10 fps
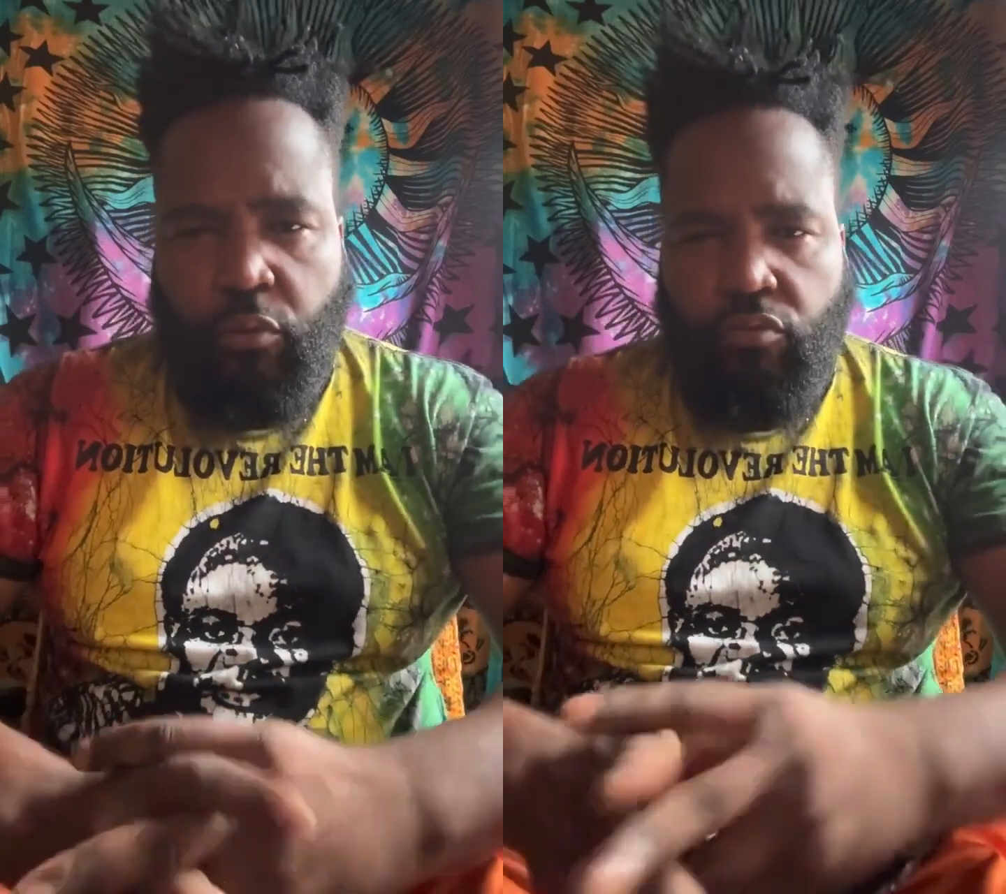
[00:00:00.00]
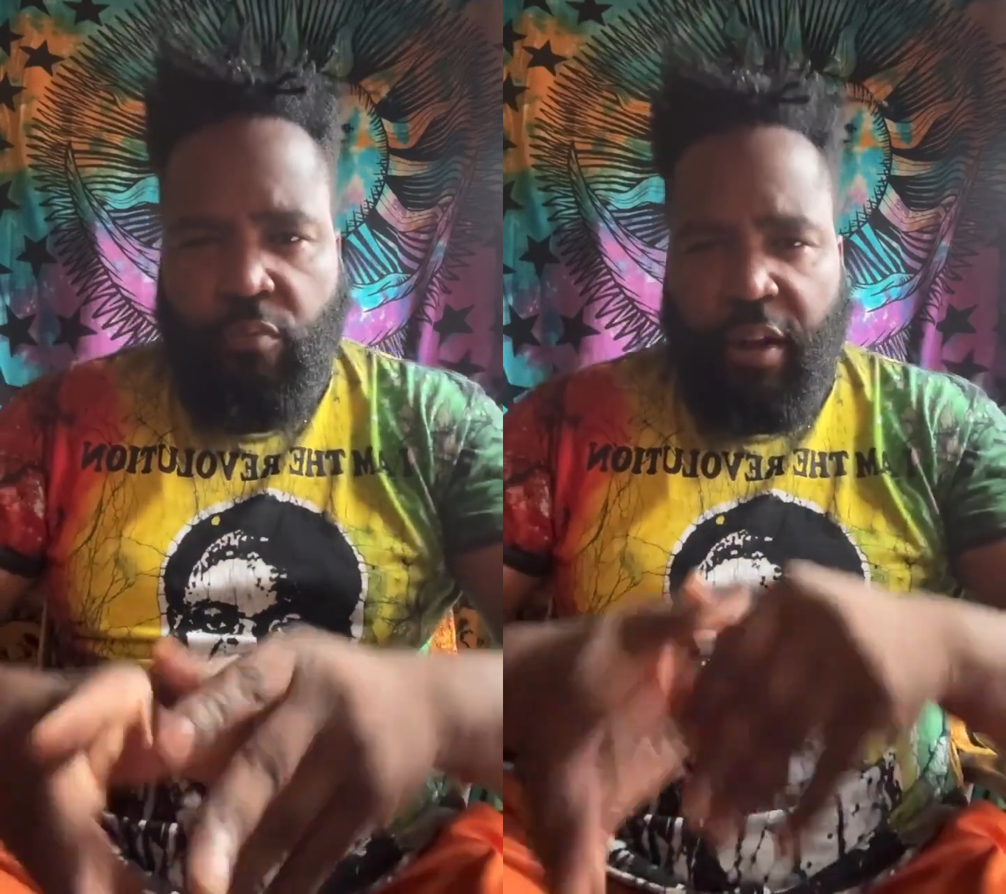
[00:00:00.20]

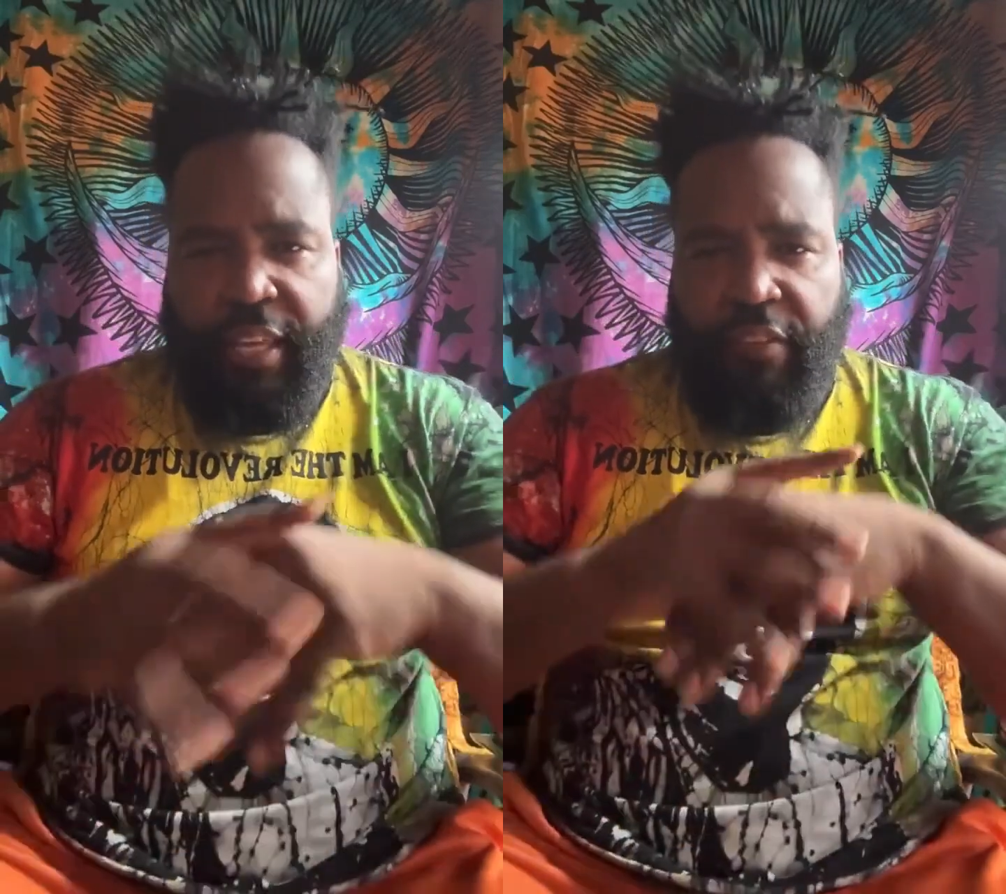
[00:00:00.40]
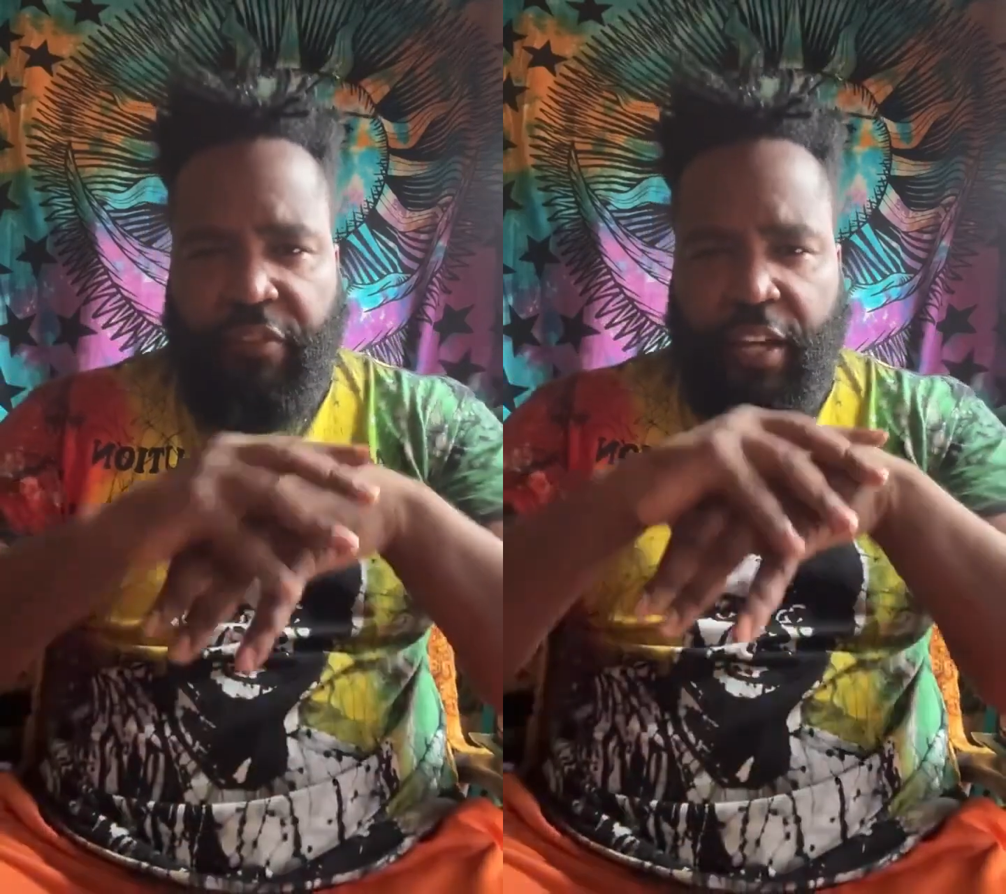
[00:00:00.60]
Umar
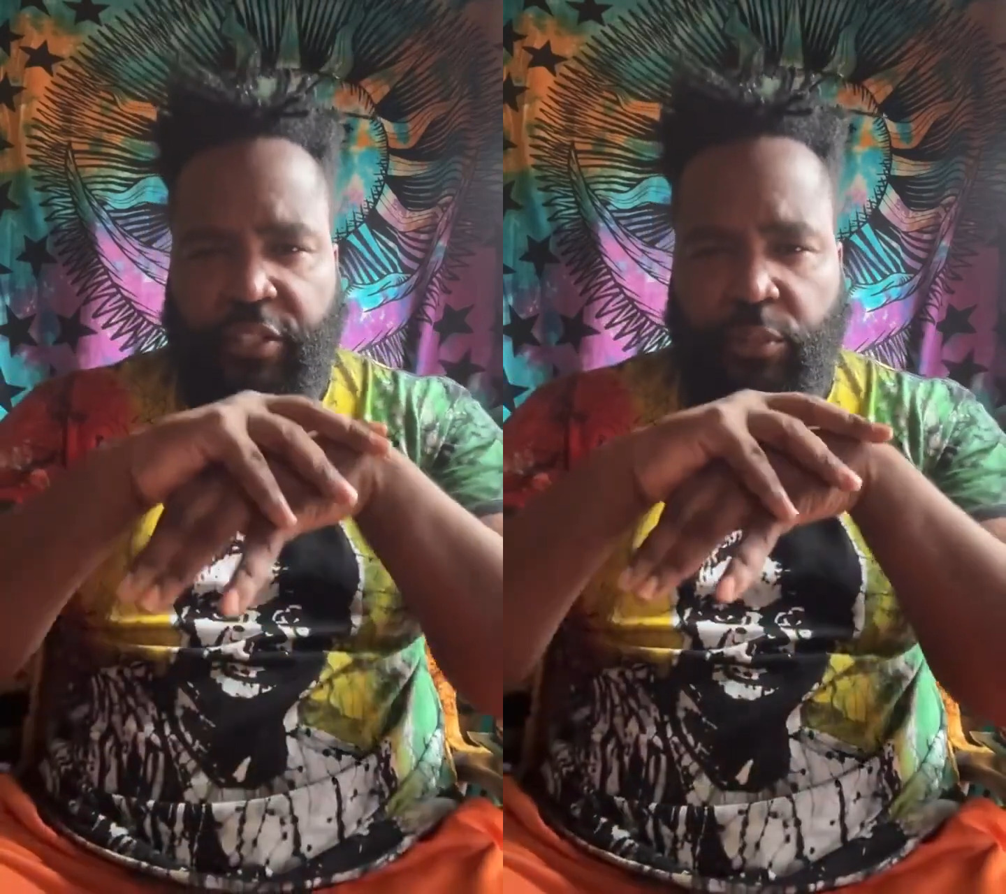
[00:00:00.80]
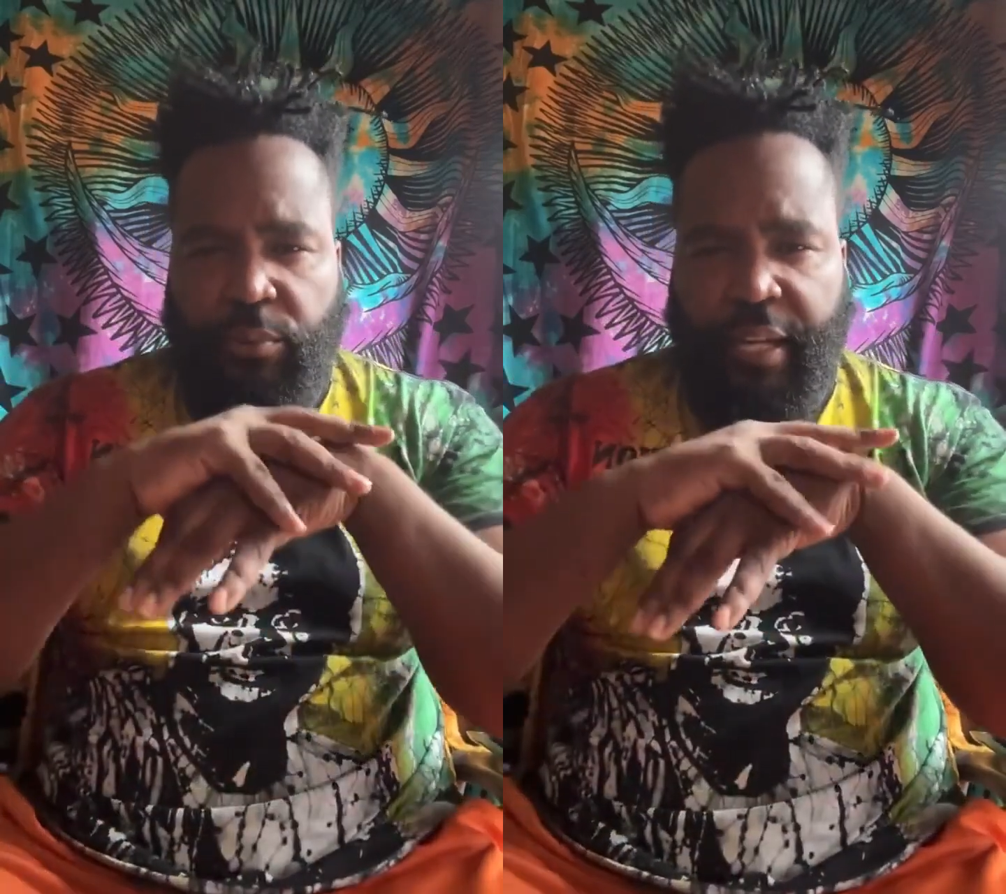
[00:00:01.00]

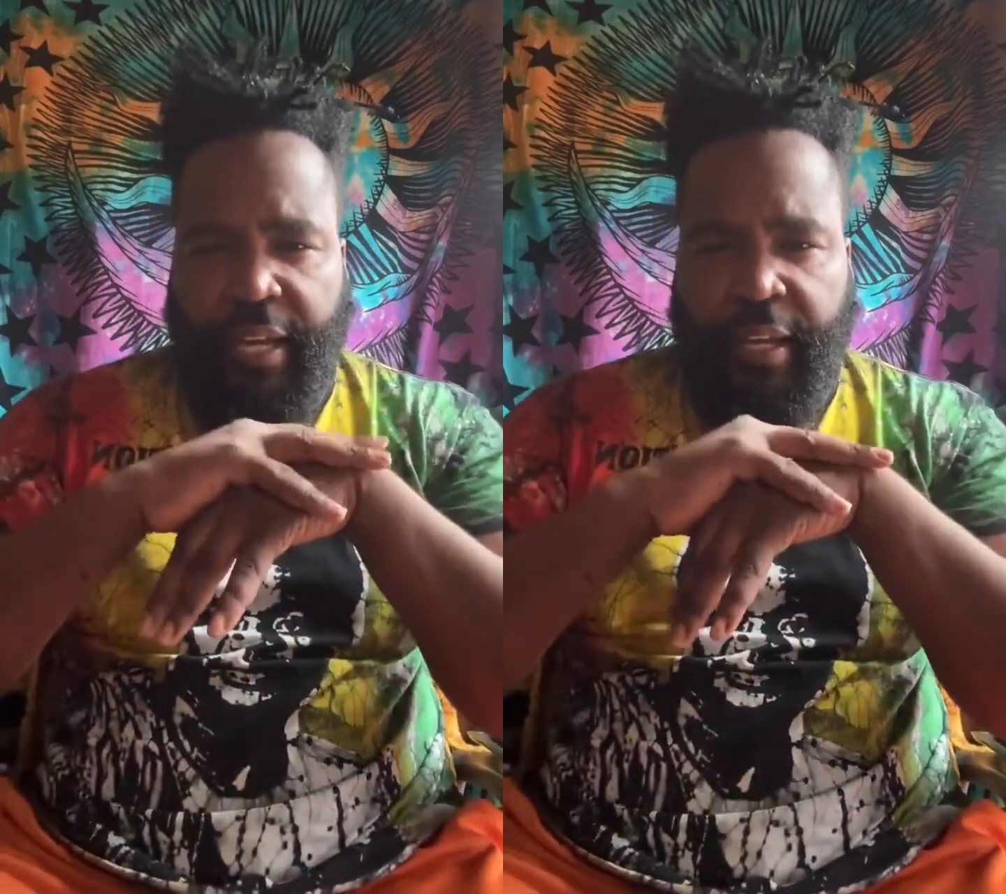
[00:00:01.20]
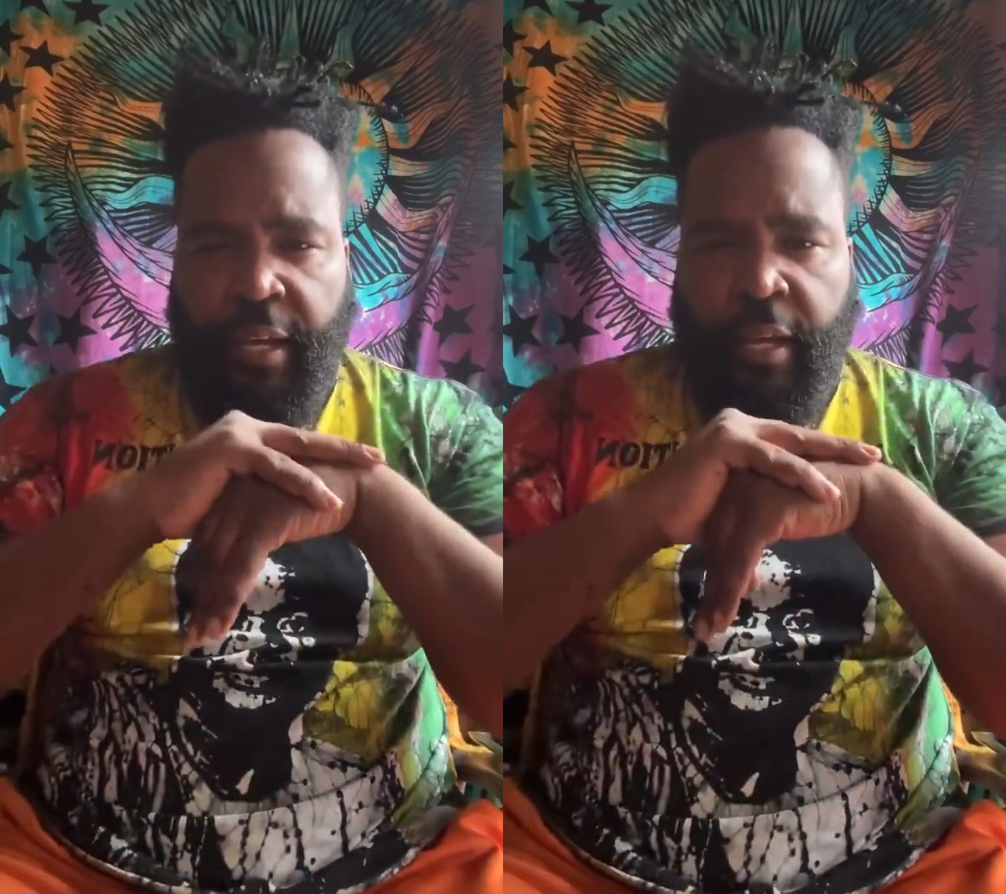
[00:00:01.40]
Ifa
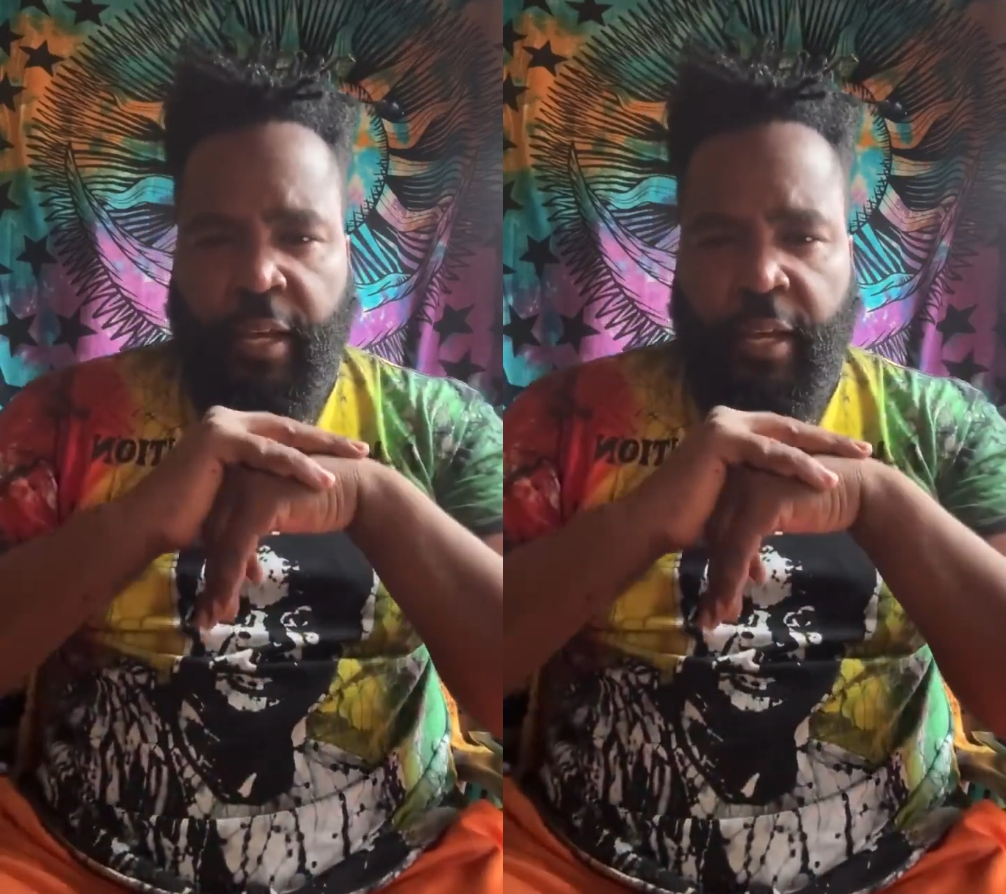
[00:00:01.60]
Tunde,